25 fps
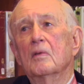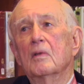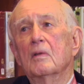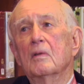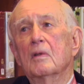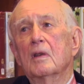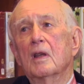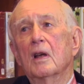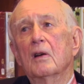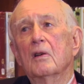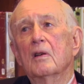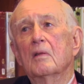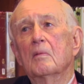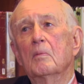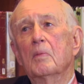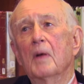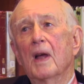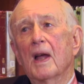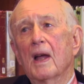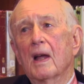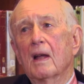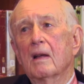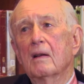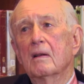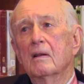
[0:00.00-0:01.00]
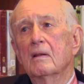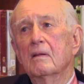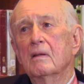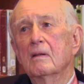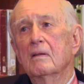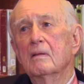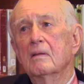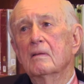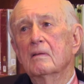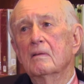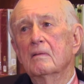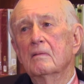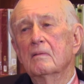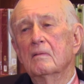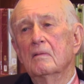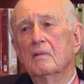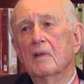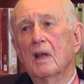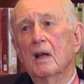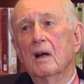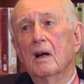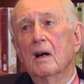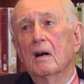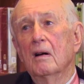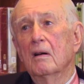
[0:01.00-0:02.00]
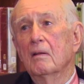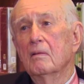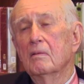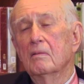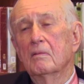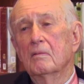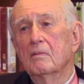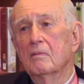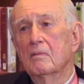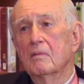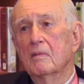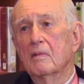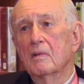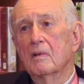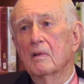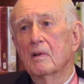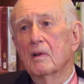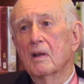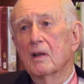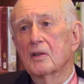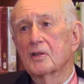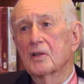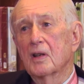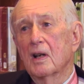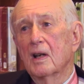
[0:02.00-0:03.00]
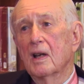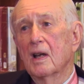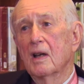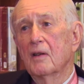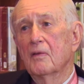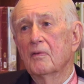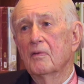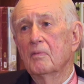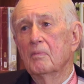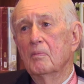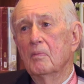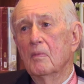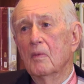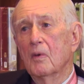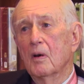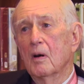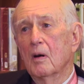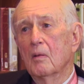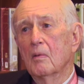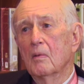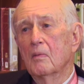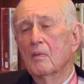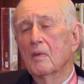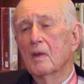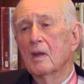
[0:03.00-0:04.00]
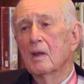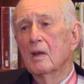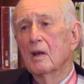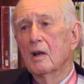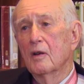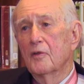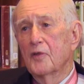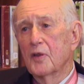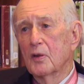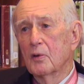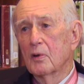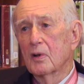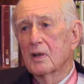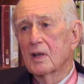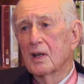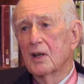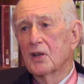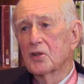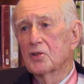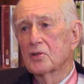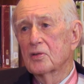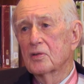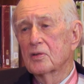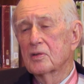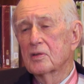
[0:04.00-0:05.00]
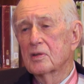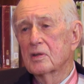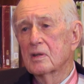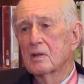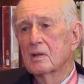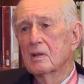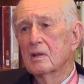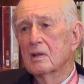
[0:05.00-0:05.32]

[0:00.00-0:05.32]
going back now, as I have on a few occasions